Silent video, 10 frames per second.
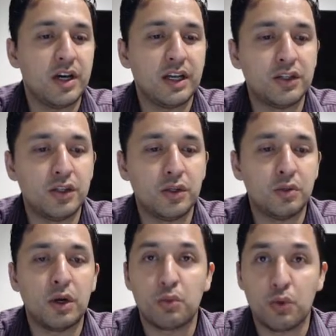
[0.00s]
I'm talking to
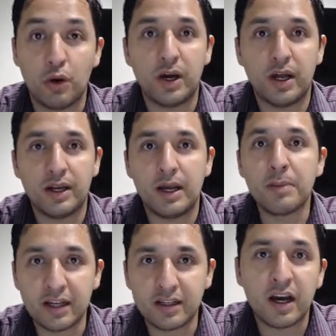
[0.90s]
a robot. I'm
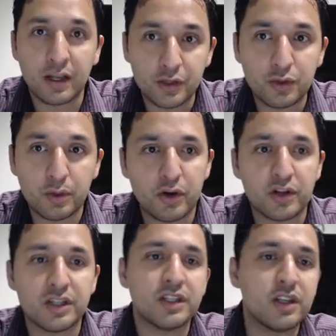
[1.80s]
not talking to a
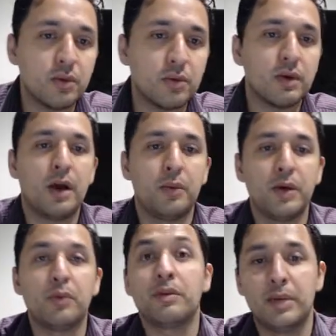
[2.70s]
person. So I
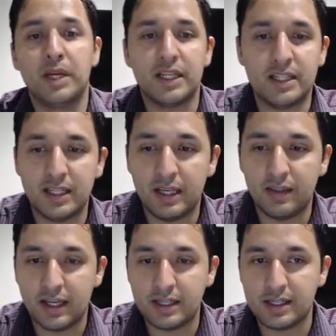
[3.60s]
went with minutes, and
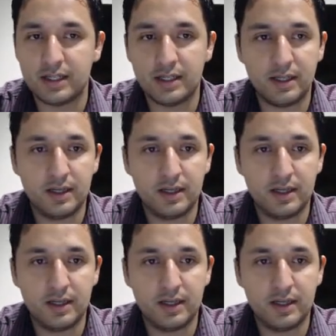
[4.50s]
that's